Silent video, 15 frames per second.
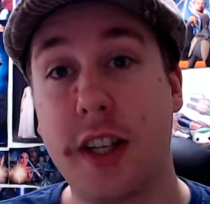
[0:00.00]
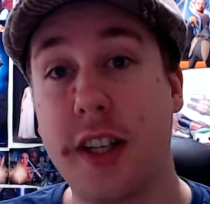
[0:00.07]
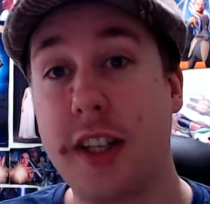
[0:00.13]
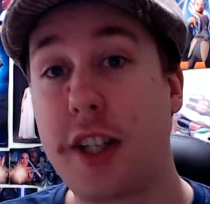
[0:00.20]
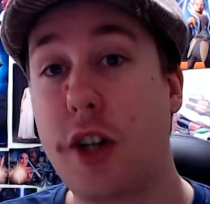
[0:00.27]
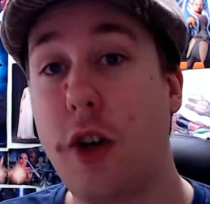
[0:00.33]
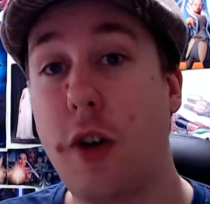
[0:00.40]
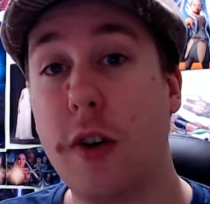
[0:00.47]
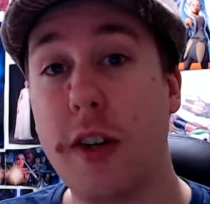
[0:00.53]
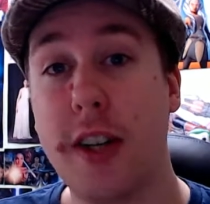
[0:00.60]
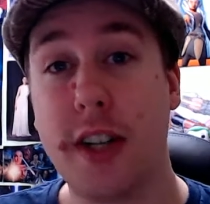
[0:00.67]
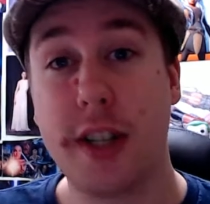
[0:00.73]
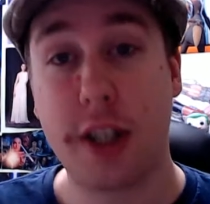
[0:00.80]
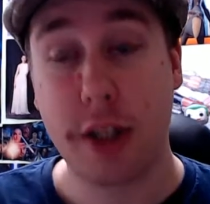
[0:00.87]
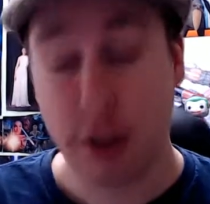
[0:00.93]
It's called
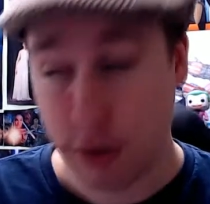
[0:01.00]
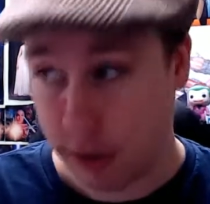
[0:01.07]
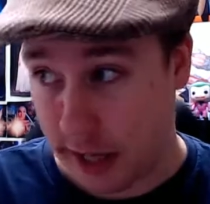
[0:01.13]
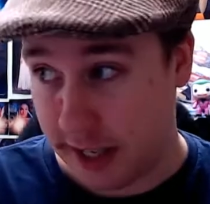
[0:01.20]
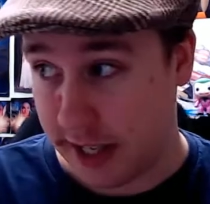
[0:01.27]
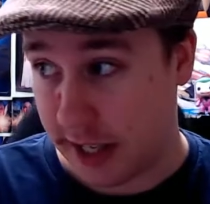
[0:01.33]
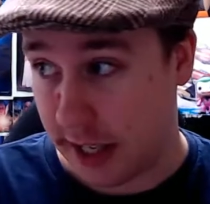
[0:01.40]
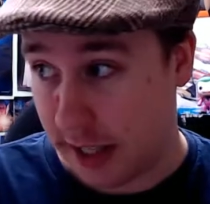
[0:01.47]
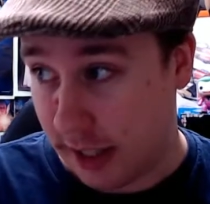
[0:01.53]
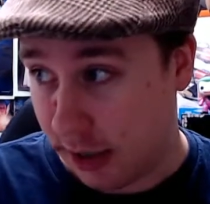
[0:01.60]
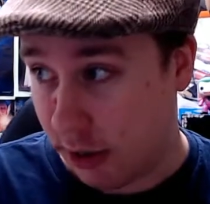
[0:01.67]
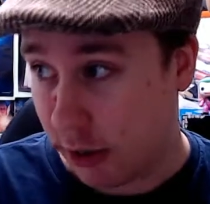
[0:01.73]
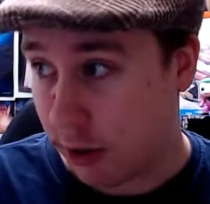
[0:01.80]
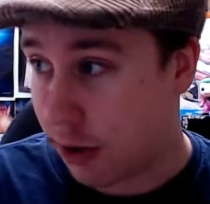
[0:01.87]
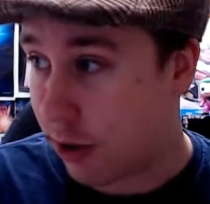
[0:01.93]
Stadia,
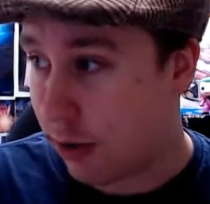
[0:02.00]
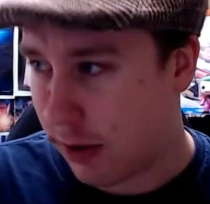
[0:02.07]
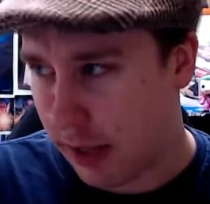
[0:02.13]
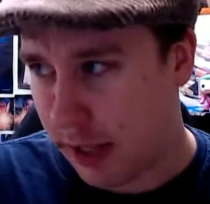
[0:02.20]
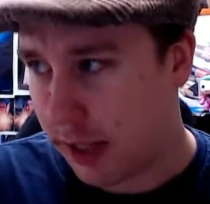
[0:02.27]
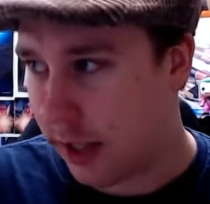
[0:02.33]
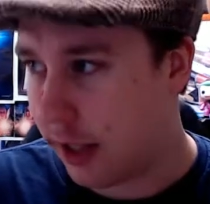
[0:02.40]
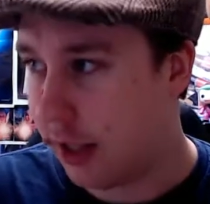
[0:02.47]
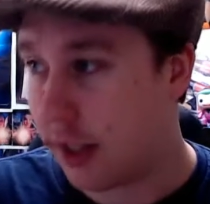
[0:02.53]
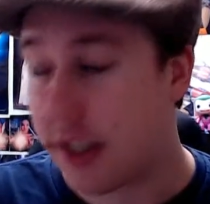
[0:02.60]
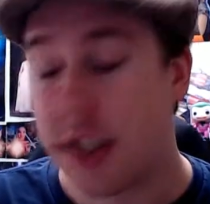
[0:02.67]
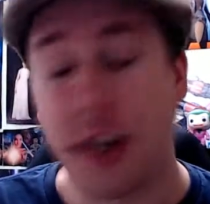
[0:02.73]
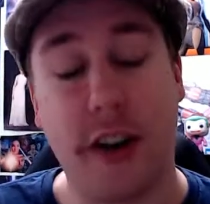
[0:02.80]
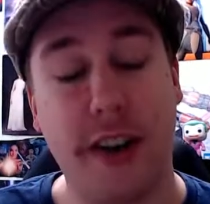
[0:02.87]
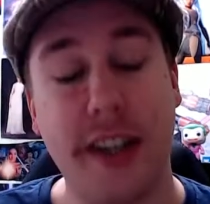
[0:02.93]

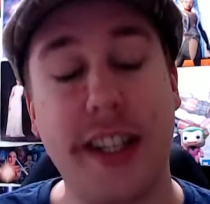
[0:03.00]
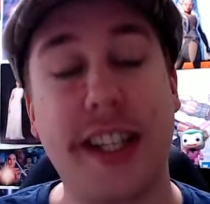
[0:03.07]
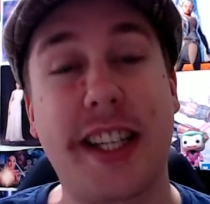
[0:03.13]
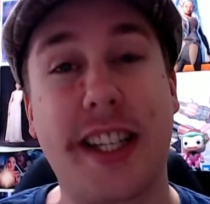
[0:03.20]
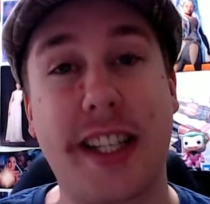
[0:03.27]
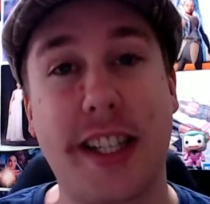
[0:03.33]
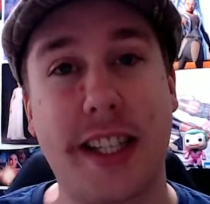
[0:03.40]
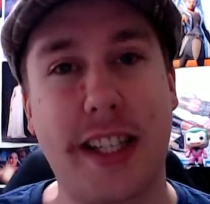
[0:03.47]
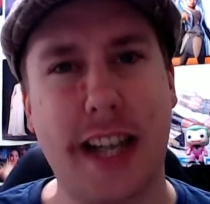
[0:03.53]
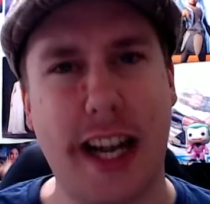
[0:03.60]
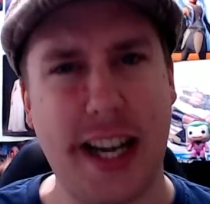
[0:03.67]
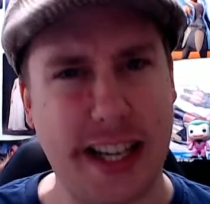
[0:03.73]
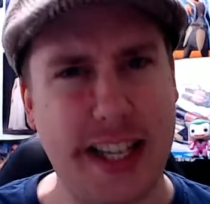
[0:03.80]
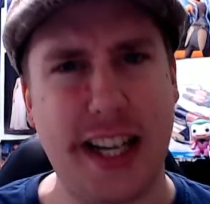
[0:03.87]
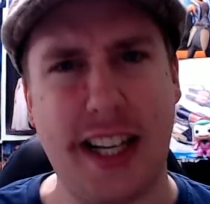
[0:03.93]

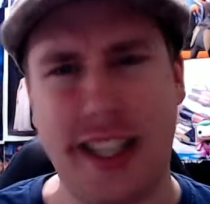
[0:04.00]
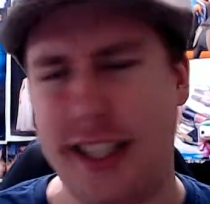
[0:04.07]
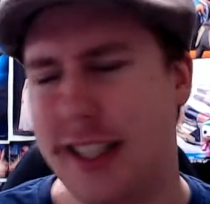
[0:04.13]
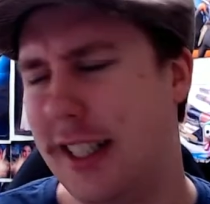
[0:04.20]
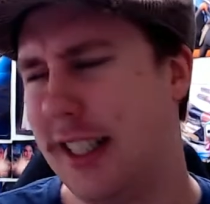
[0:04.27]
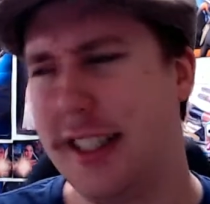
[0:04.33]
Stadia.